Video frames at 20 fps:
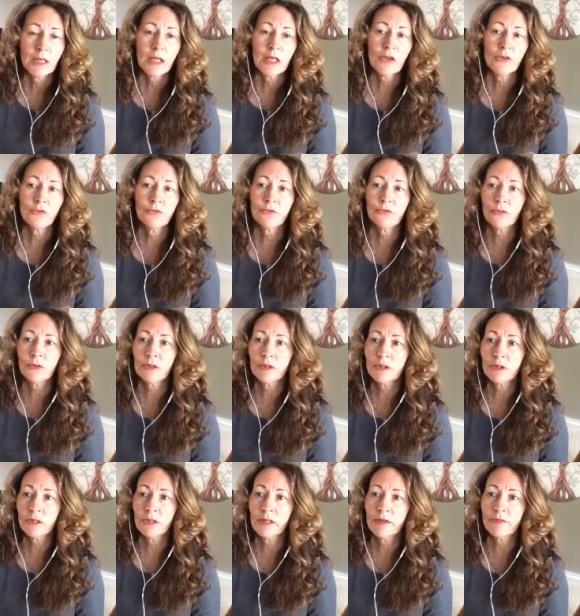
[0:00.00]
If
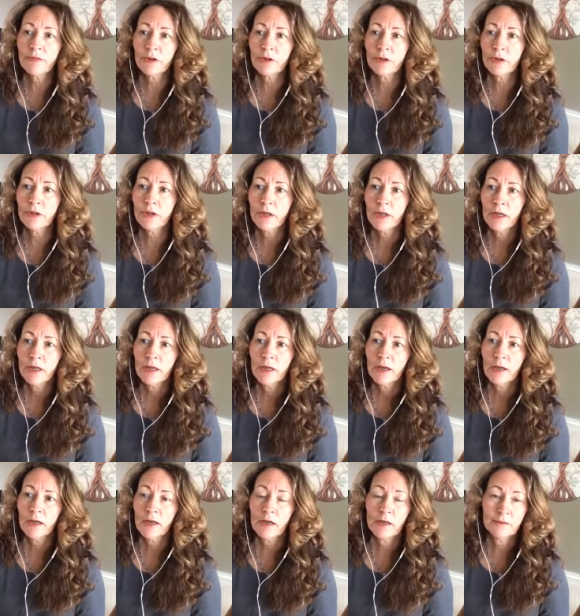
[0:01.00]
the liver
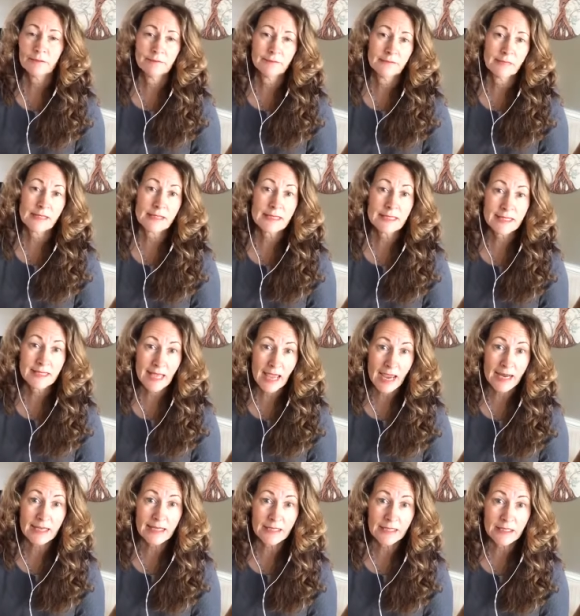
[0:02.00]
um, is
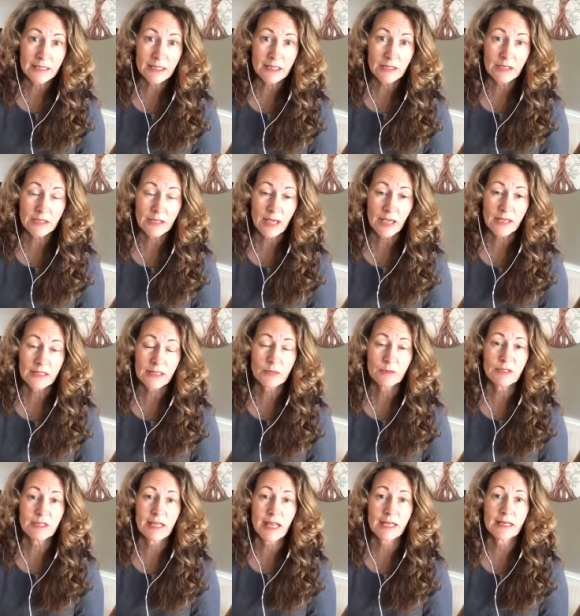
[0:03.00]
stagnant, has
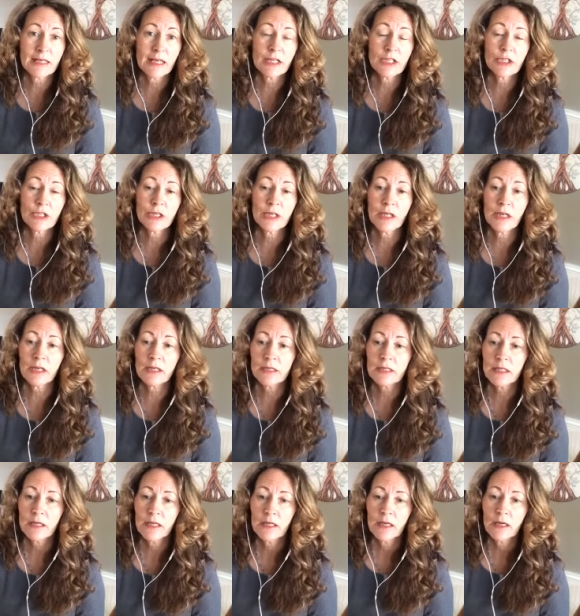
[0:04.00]
some stagnation in
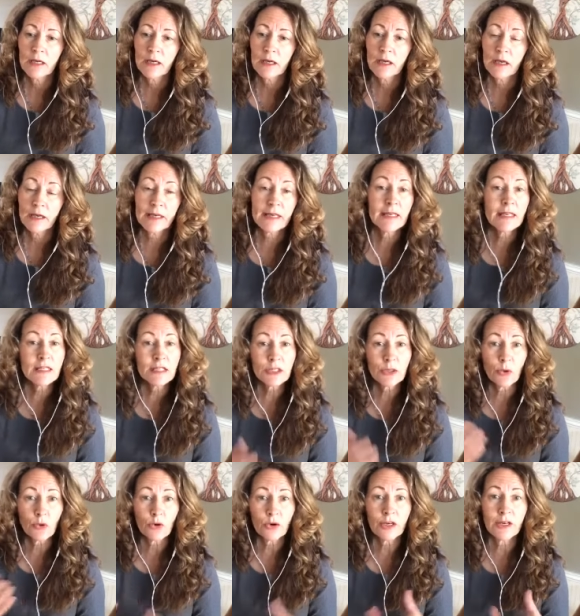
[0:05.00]
it, uh, it is
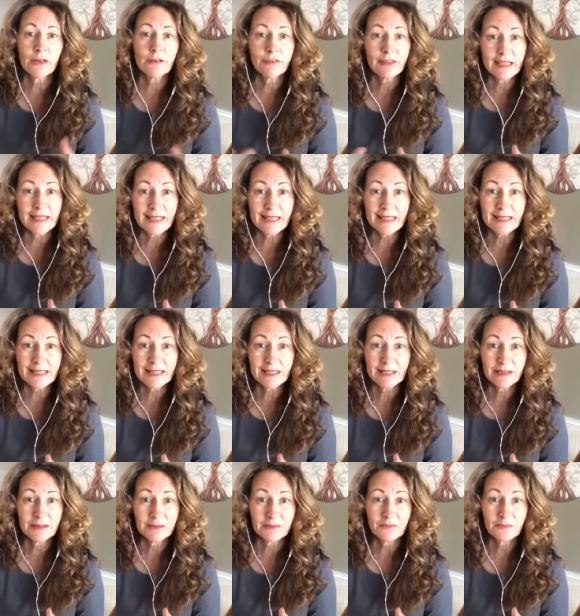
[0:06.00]
the organ of
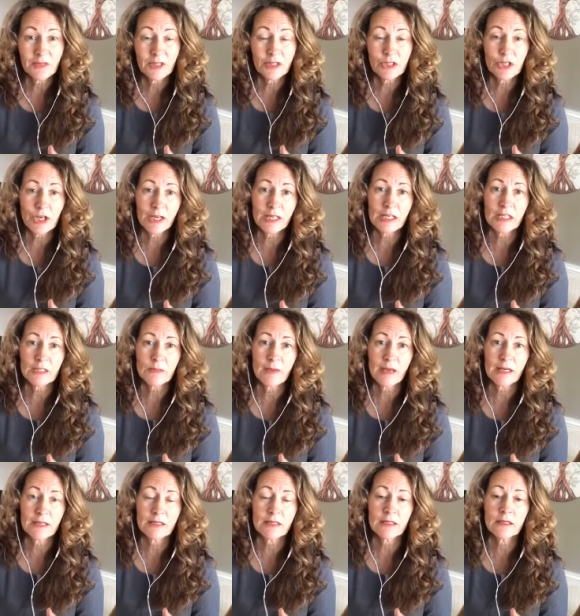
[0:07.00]
heat in Chinese
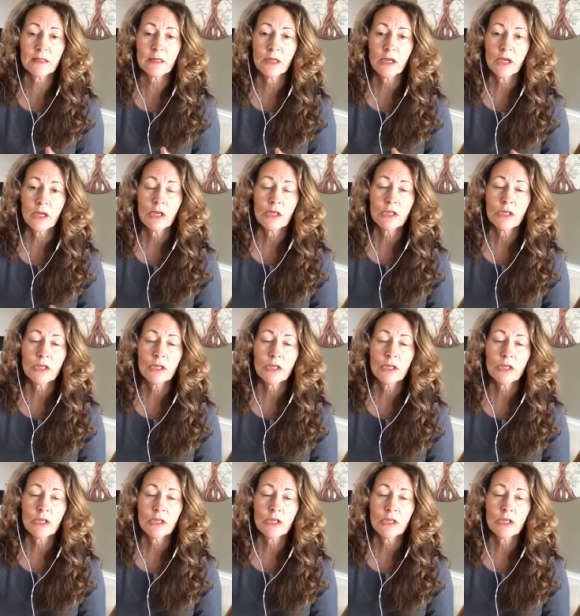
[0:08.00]
medicine.